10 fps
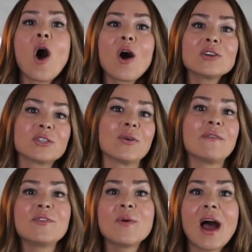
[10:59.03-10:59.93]
Also,
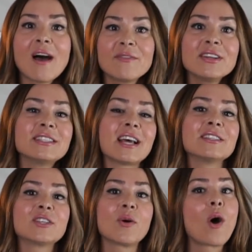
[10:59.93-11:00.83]
if you haven't
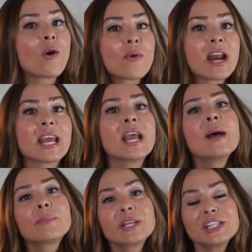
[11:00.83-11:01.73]
done so
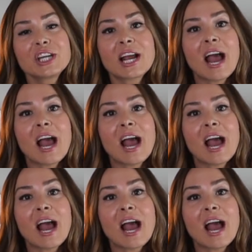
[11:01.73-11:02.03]
already, please check